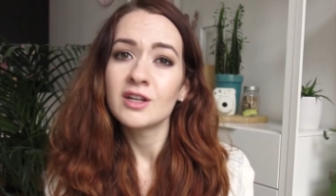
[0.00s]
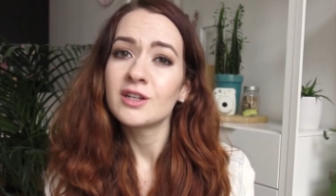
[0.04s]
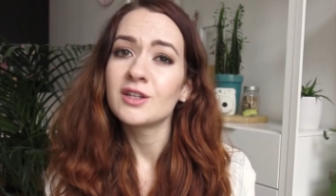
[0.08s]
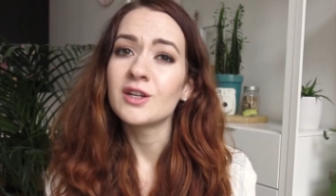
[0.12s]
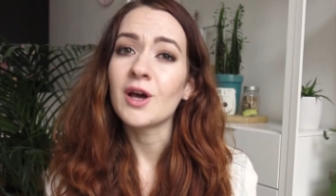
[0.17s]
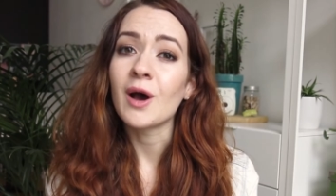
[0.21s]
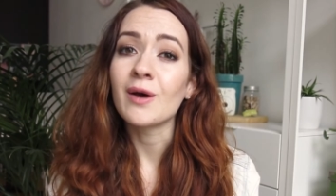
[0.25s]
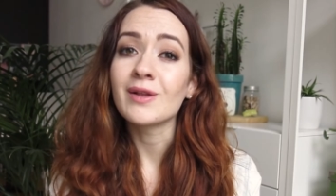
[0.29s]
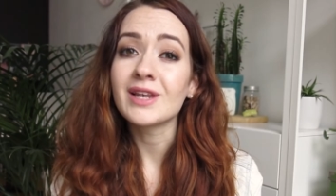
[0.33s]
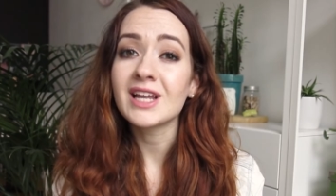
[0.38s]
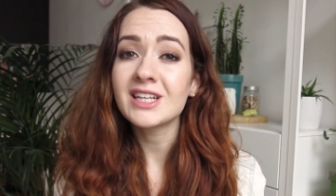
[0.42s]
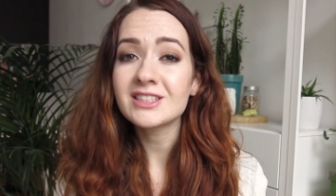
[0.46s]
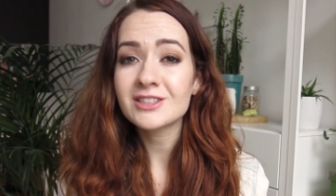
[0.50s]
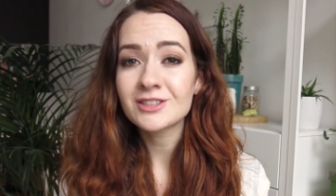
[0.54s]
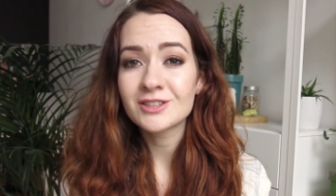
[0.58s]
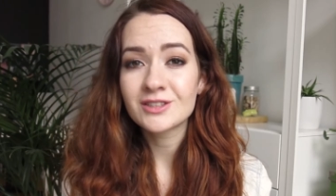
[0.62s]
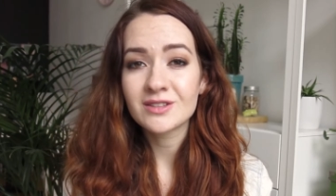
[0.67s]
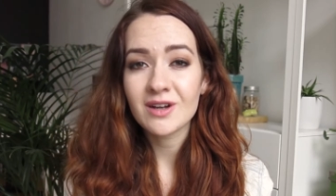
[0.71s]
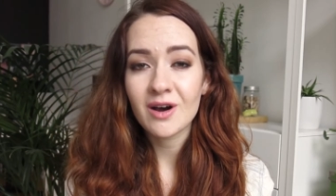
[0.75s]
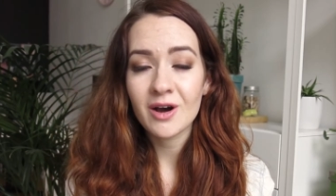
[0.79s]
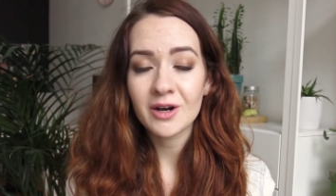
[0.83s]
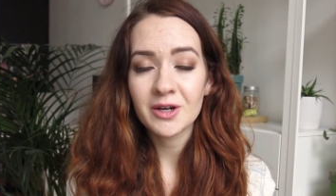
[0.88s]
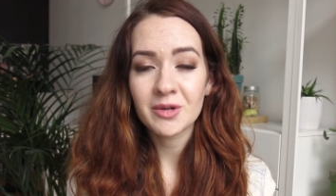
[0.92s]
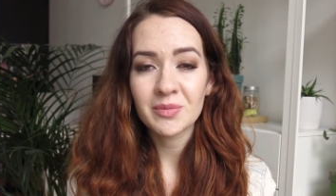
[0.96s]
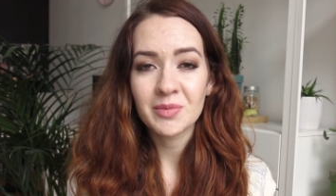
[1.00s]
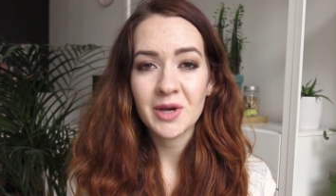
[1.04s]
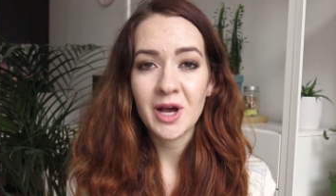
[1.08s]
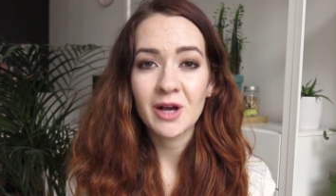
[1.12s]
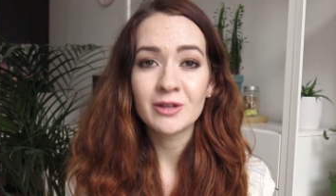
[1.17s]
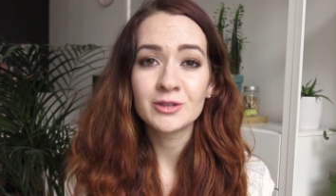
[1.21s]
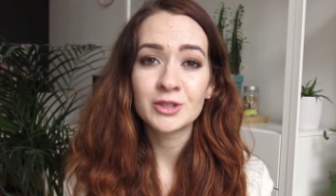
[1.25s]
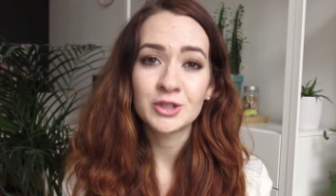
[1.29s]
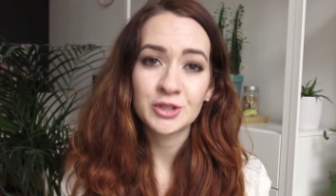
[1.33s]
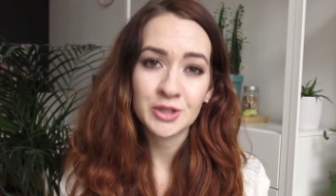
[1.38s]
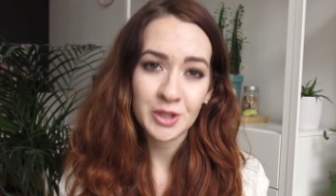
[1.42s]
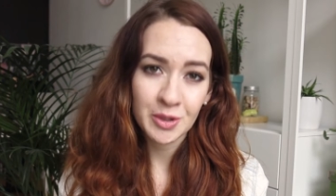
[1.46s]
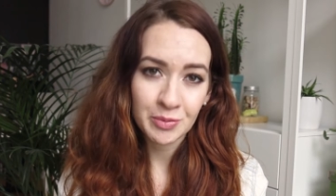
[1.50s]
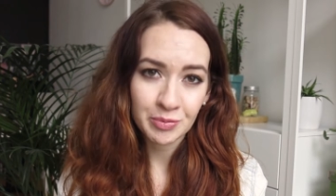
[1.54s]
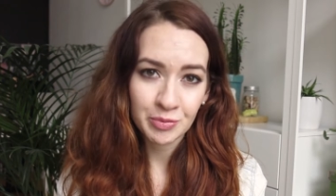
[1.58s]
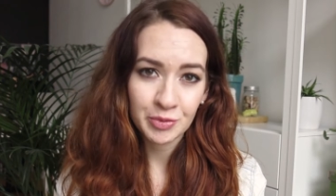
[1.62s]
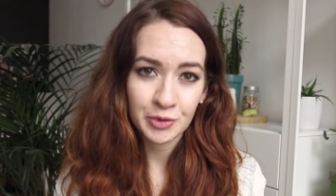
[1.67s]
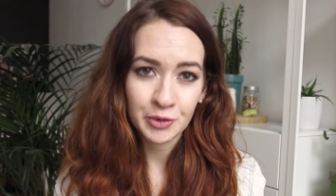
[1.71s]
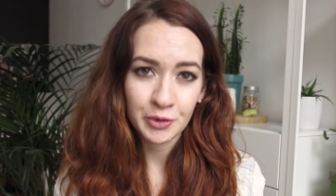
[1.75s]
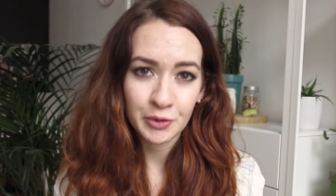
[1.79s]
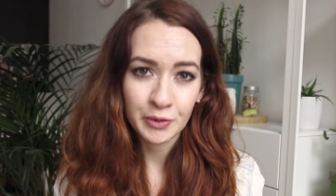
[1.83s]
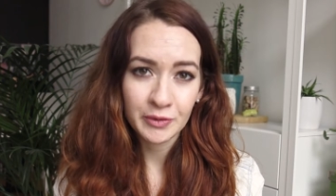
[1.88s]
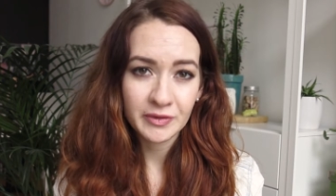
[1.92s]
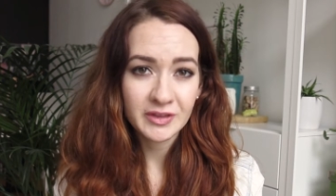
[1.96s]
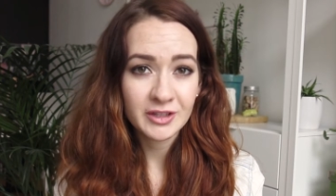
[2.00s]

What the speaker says: Now let's talk about shampoo.